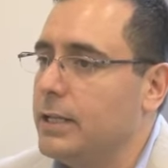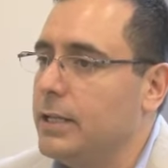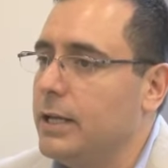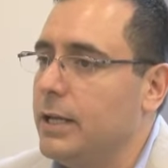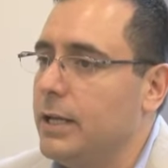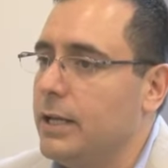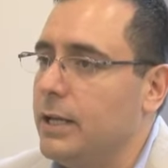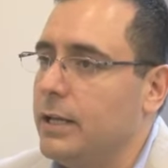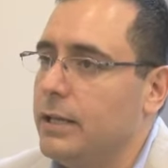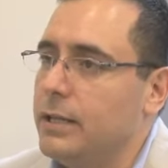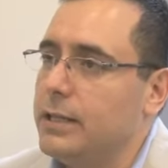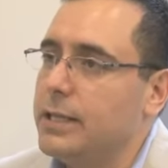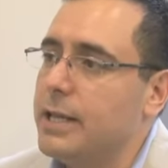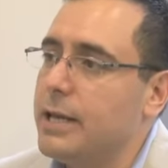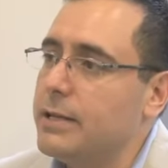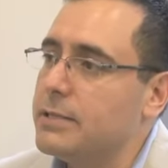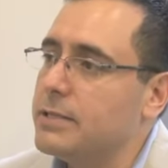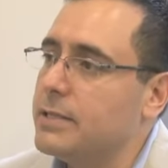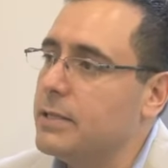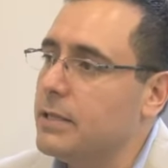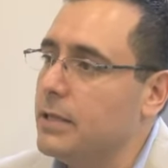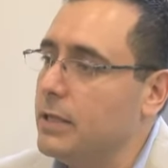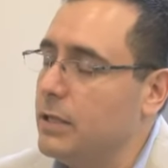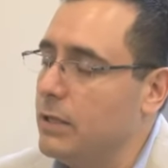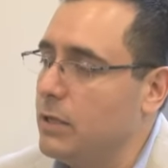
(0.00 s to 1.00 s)
and
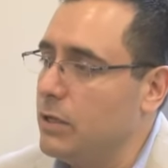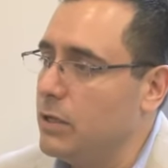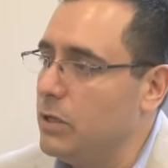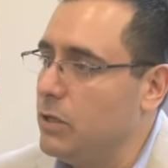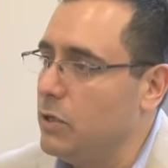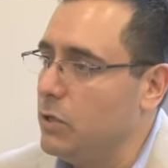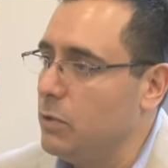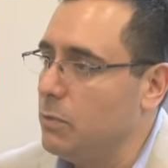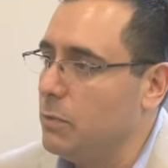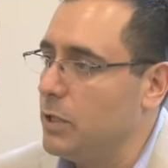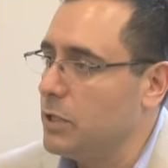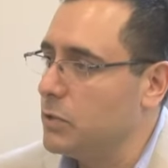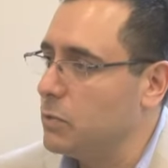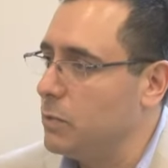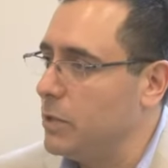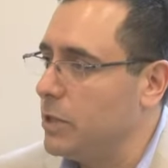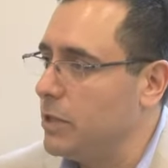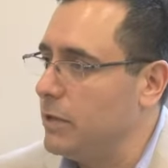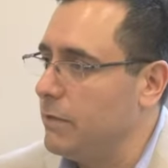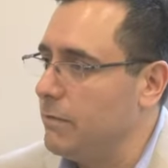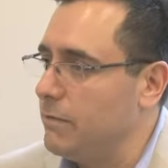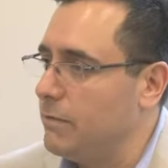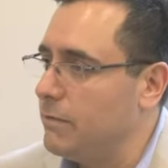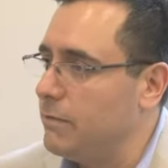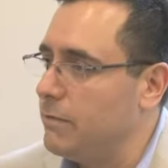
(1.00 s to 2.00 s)
test it in humans
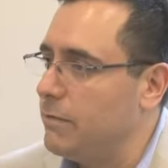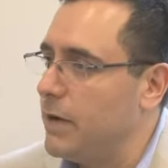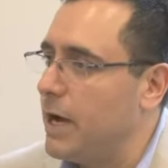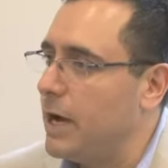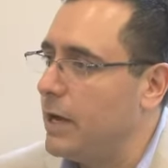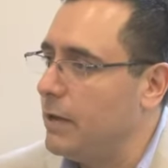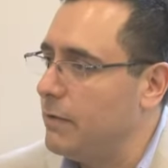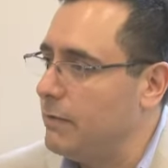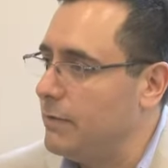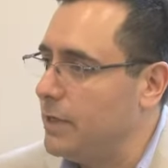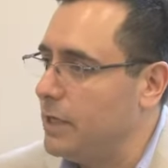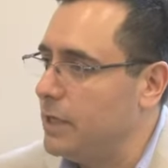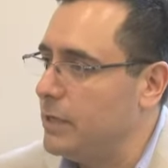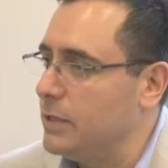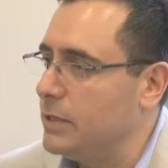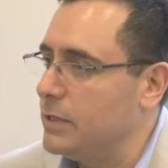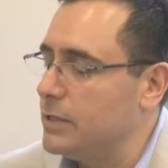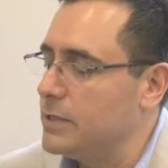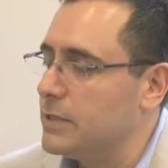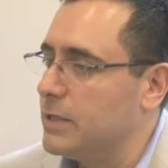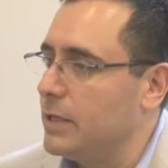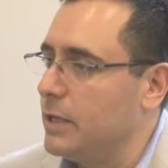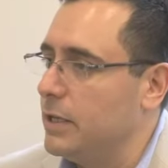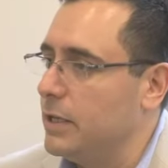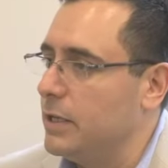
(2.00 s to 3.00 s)
within 5
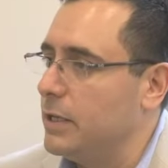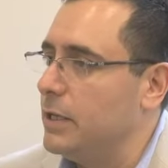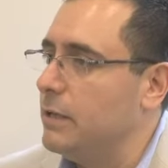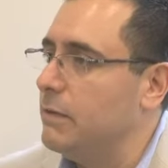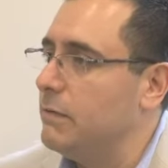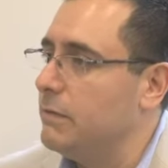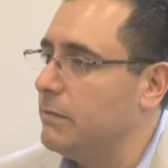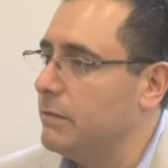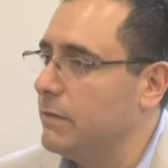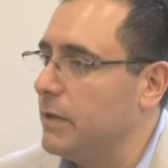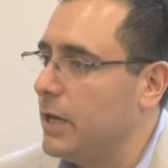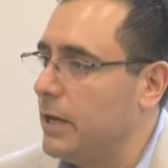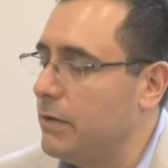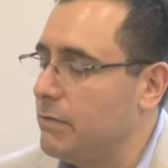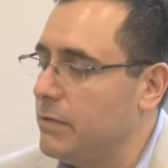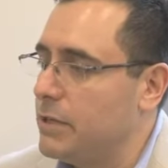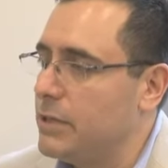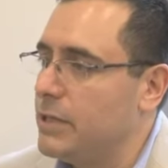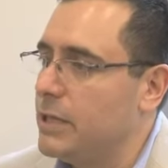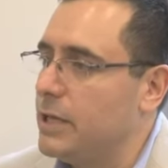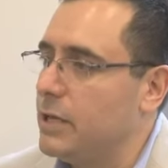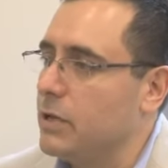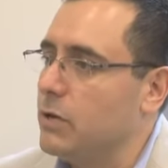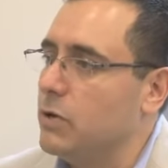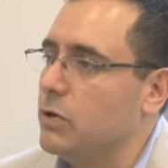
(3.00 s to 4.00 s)
years, and if
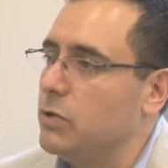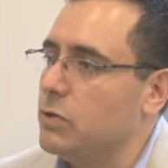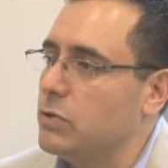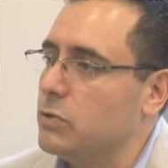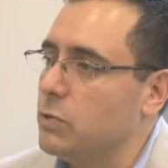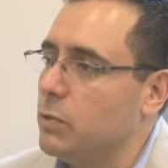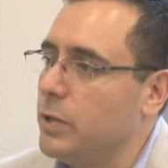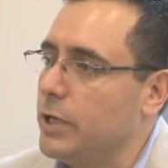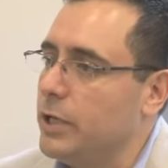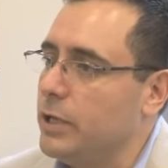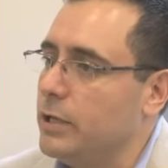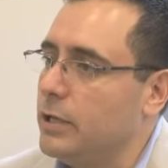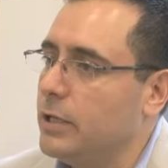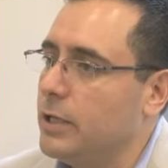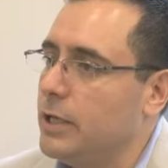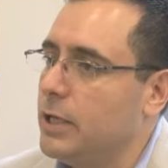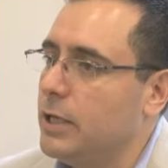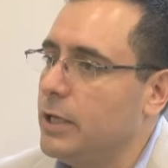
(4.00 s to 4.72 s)
everything goes well